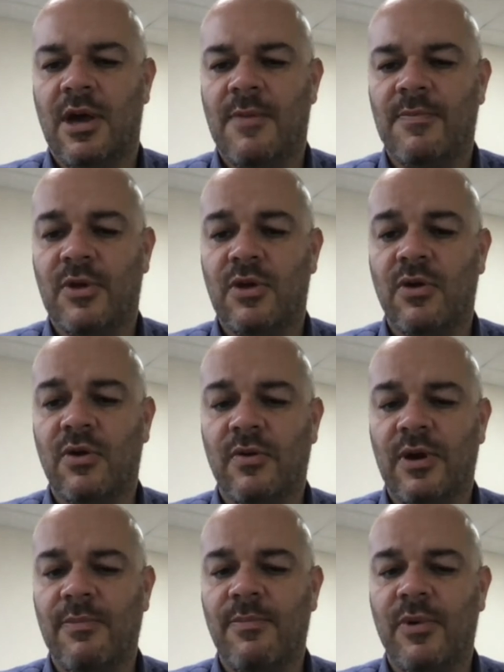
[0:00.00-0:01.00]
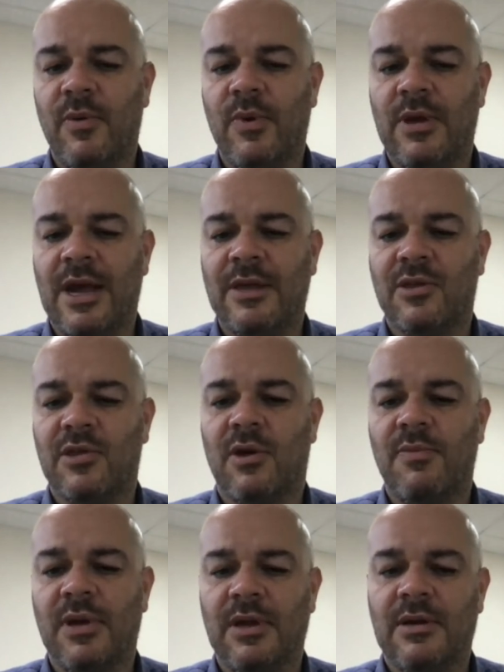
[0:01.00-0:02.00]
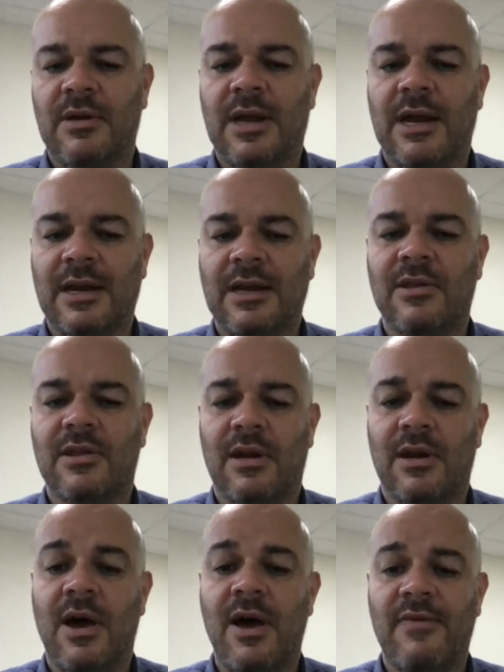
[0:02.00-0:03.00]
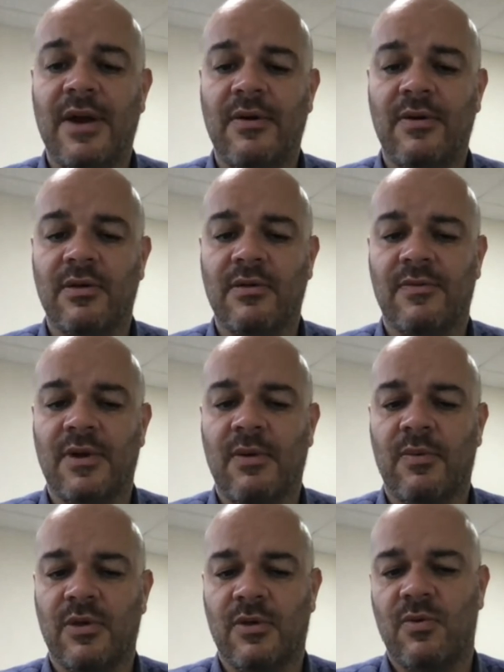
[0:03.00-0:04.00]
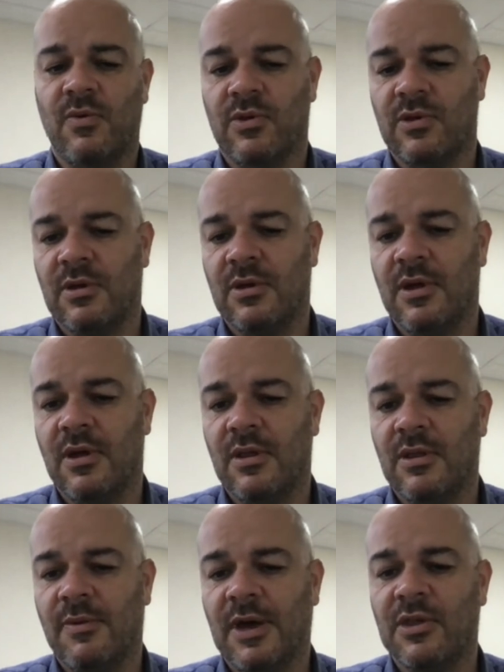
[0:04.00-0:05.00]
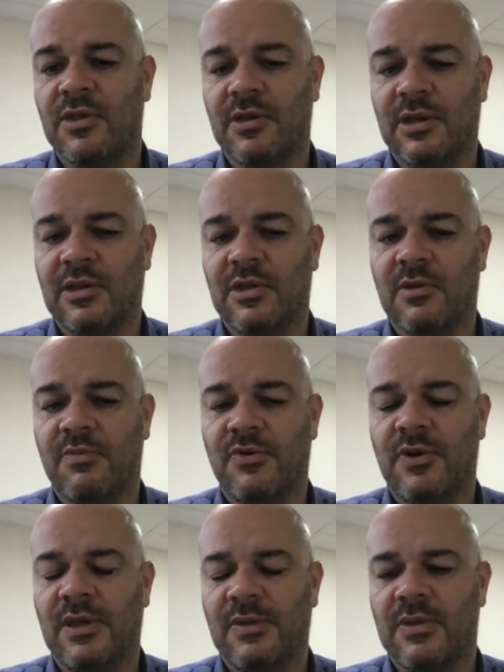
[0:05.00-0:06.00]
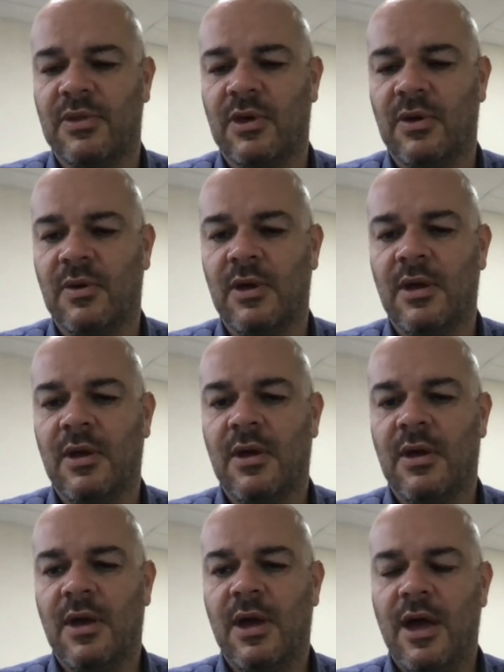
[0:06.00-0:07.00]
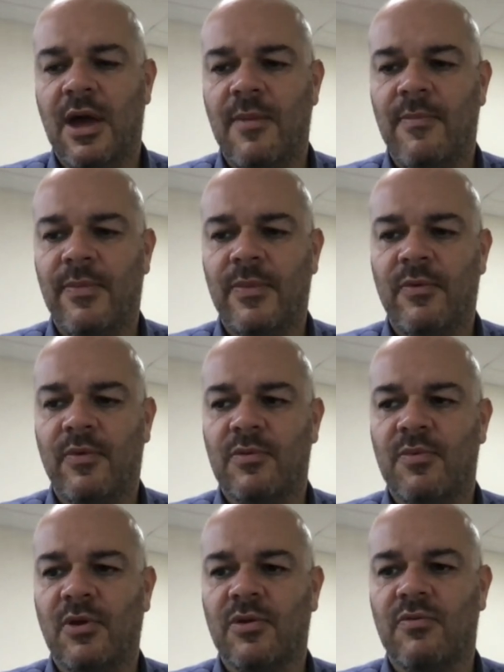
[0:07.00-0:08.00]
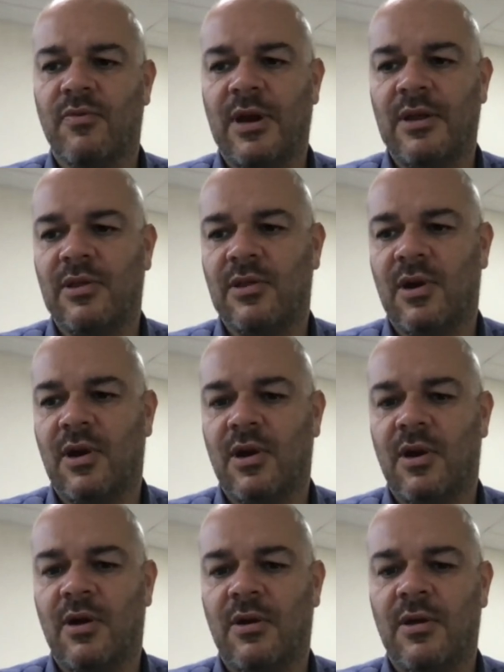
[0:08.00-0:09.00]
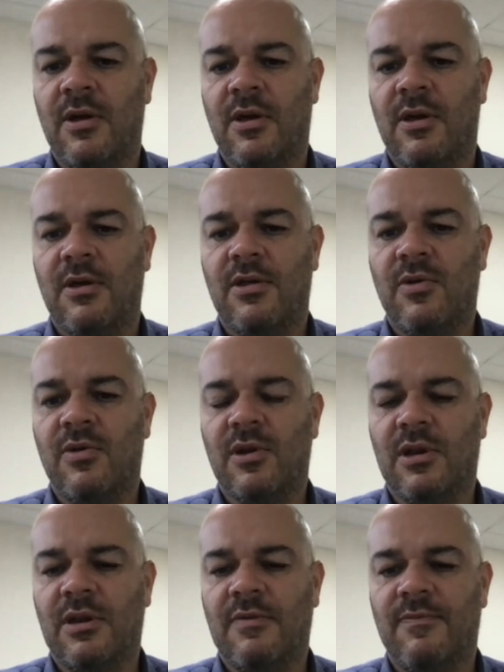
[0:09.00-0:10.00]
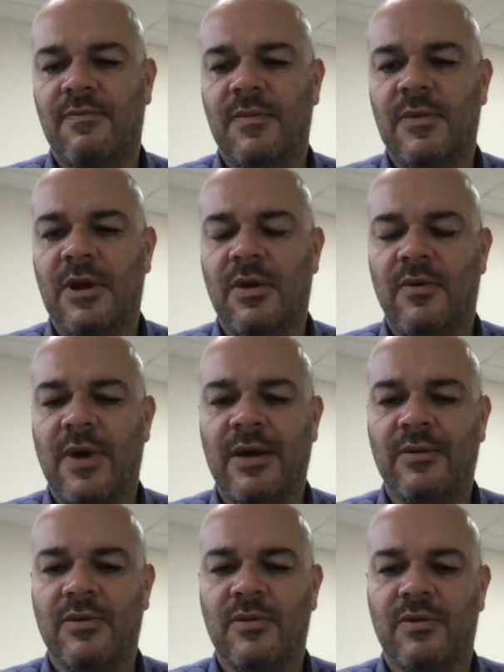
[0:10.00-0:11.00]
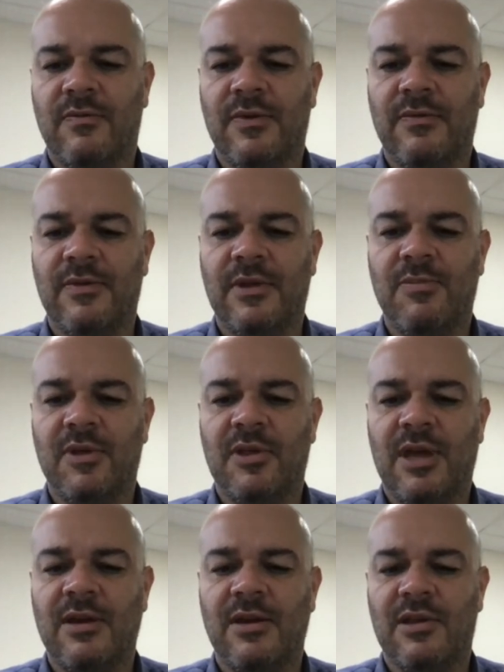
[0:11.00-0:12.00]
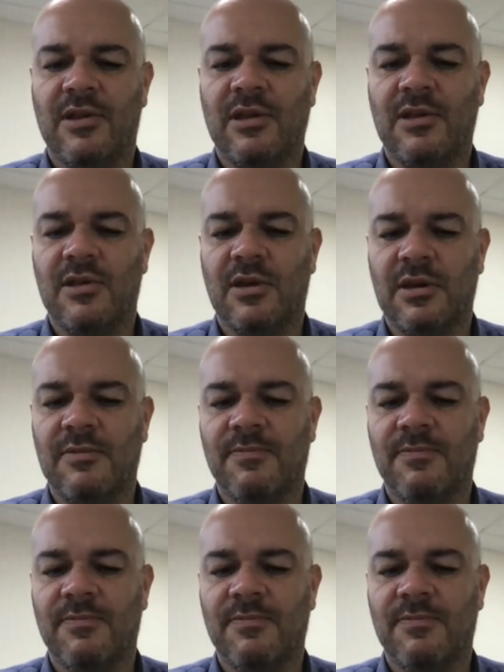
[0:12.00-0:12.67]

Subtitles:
cure it, but we can stop it getting into the live areas of lung, which of course the patient needs to breathe. So the response rates are usually around sort of 50% essentially,